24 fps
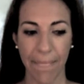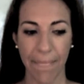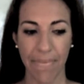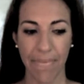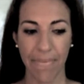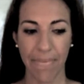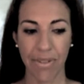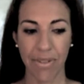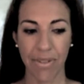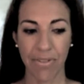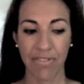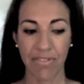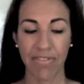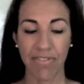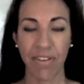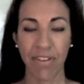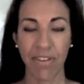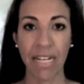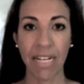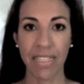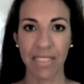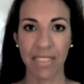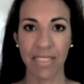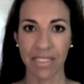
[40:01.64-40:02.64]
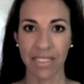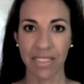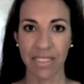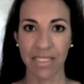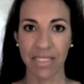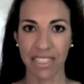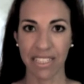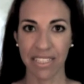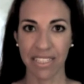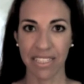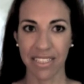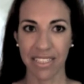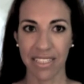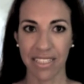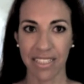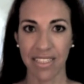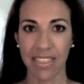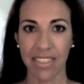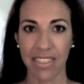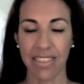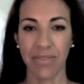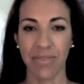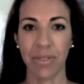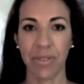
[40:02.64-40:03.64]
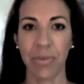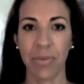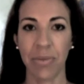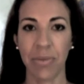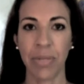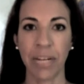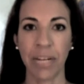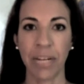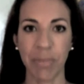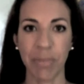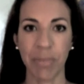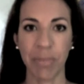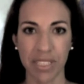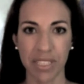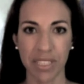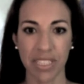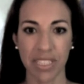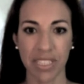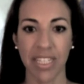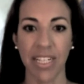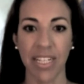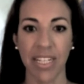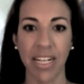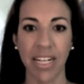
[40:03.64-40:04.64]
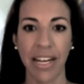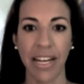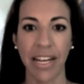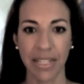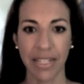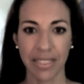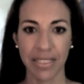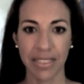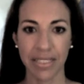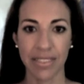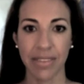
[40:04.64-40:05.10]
So finally, we were able to connect,